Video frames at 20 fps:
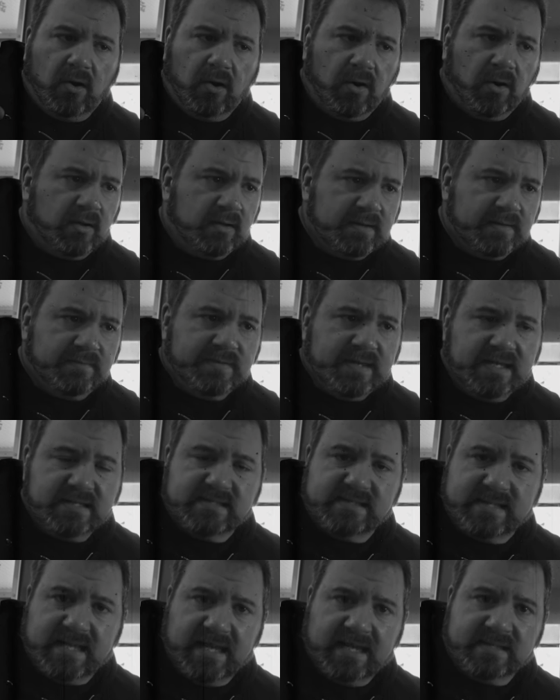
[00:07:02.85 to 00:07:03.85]
All of
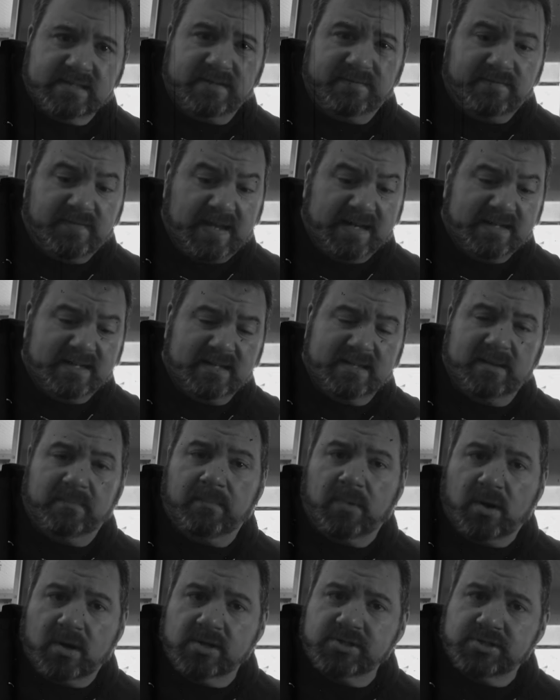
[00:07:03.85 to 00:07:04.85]
these things affected the
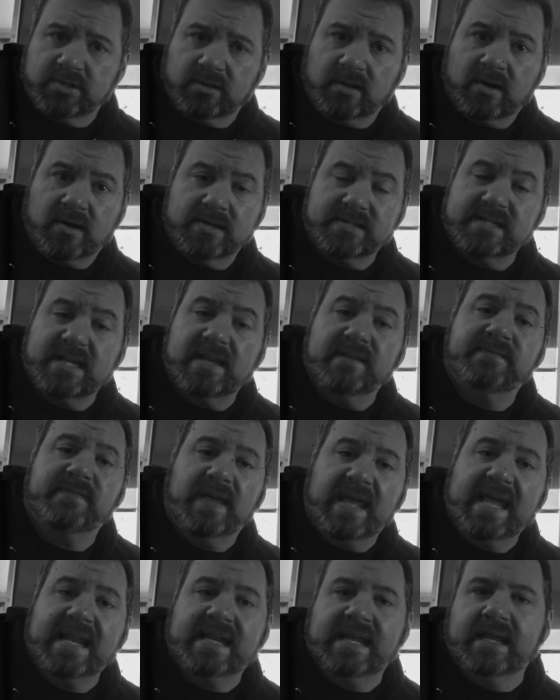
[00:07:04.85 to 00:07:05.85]
martial arts, if
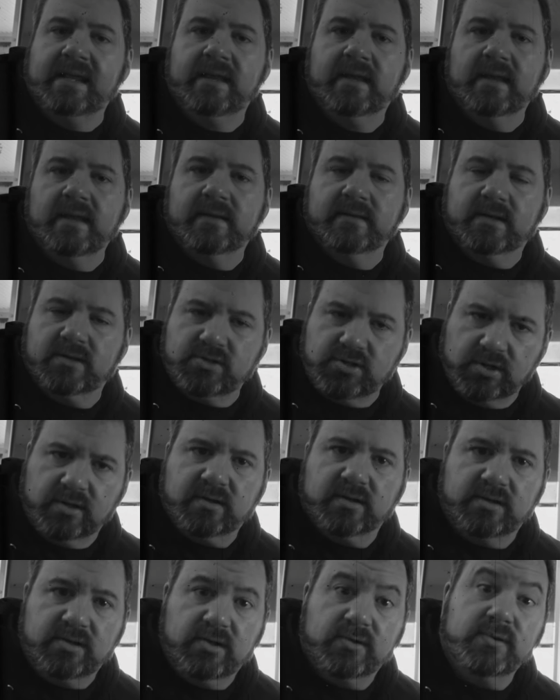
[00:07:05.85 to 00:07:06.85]
any, that you
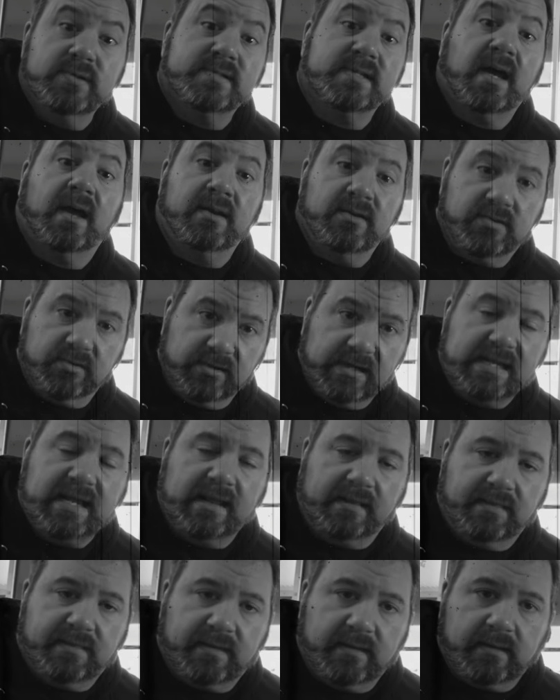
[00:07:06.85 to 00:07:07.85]
could use
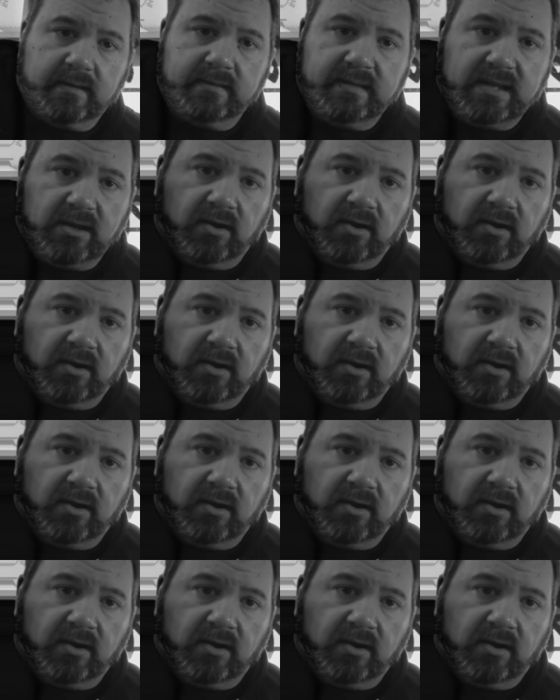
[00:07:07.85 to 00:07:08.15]
underneath the